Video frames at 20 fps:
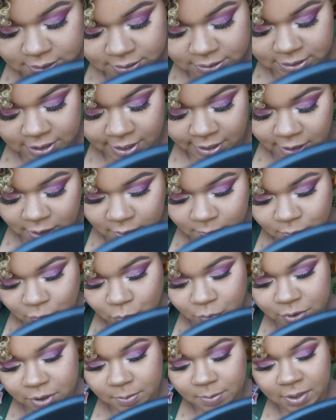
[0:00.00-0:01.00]
tame
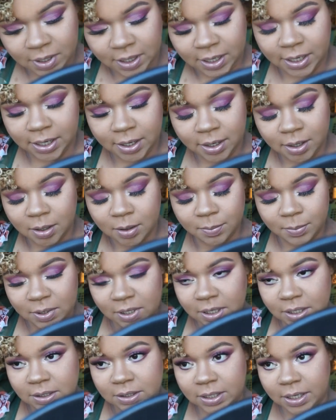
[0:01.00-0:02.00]
with my hair
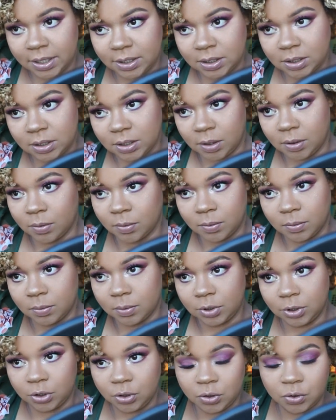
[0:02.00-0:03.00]
because I don't
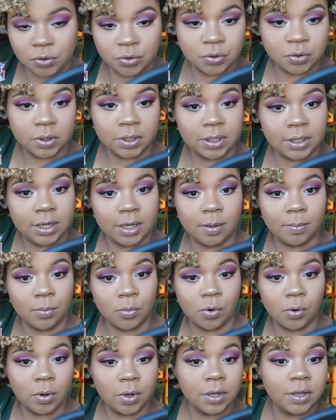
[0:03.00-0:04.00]
usually get
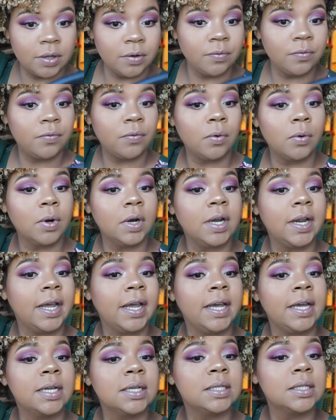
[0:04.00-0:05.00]
more than 4
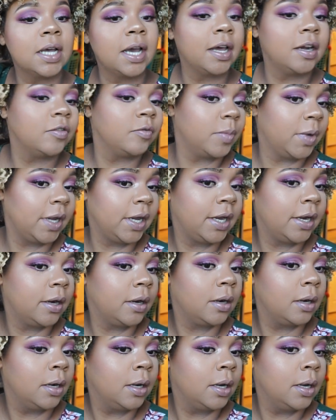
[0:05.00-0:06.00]
days out of my
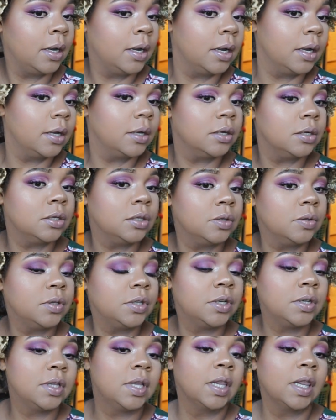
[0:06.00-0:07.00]
hair due
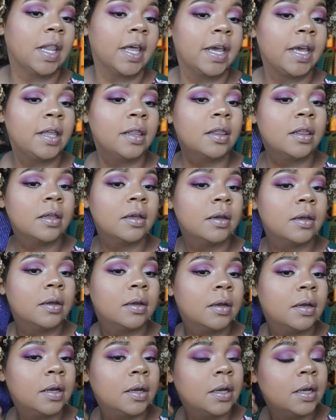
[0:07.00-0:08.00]
to the length.
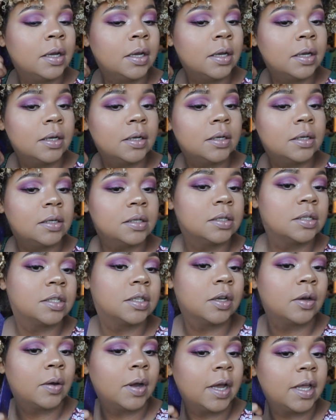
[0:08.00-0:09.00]

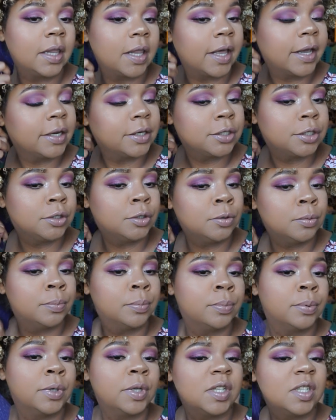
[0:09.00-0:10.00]
So I like to
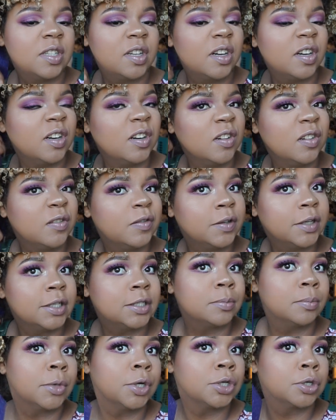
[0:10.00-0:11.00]
preserve
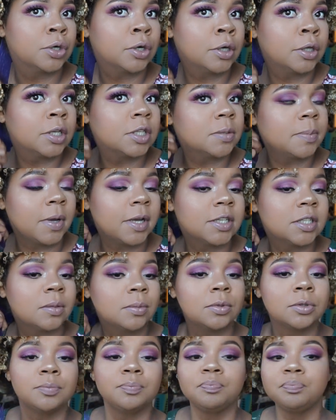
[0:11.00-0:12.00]
as much curl as
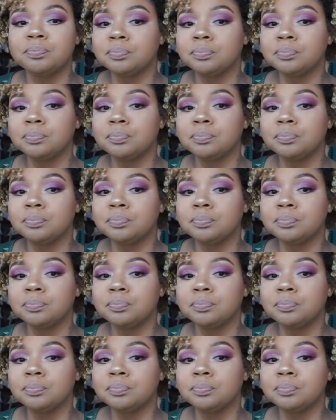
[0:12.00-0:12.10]
possible.